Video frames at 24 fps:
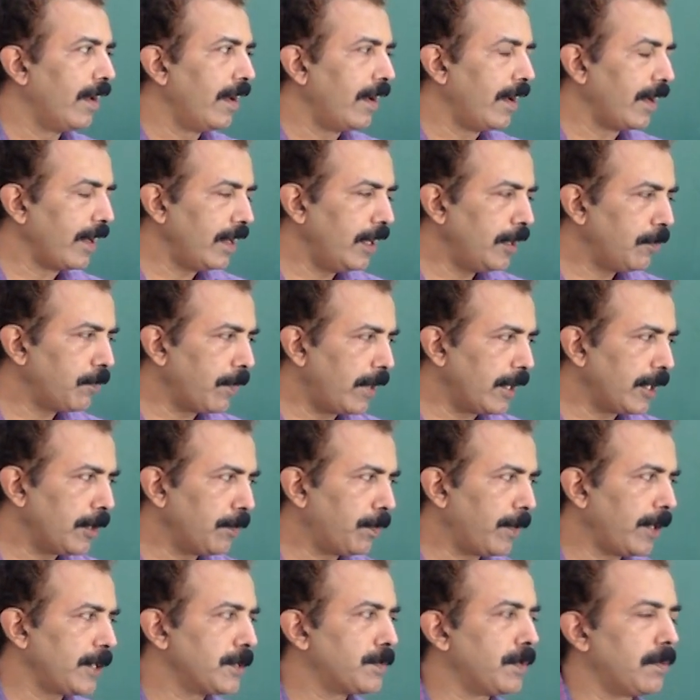again, it
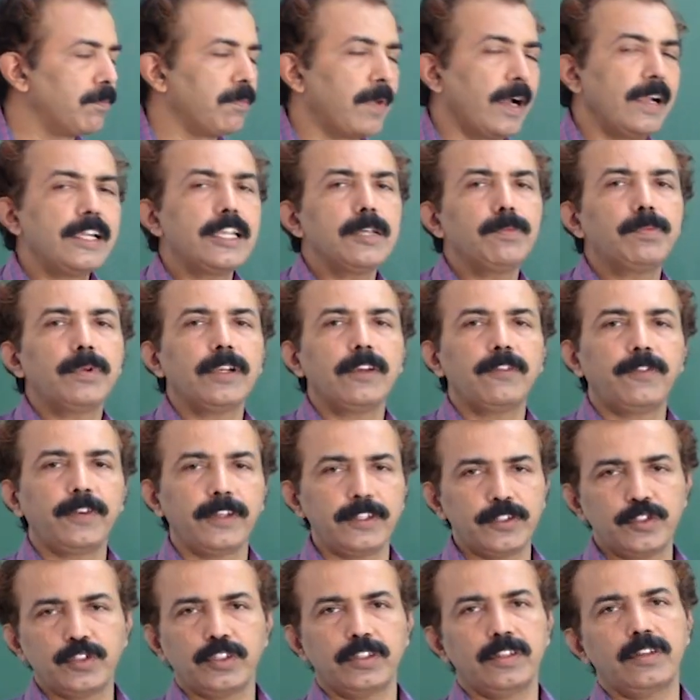multiplies by multiple
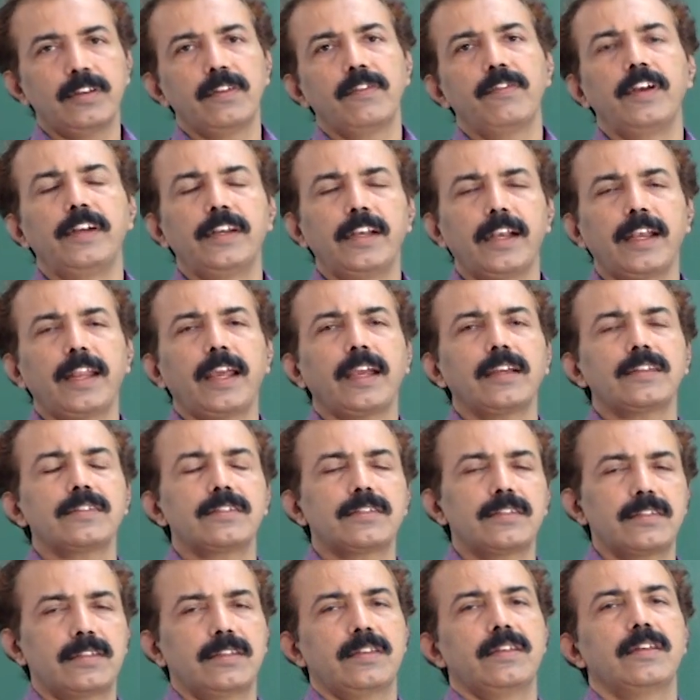fission and it
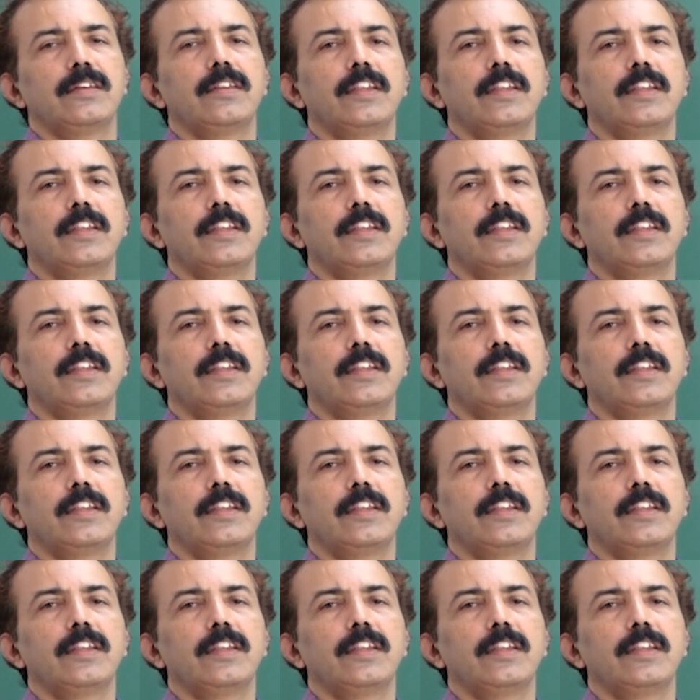attacks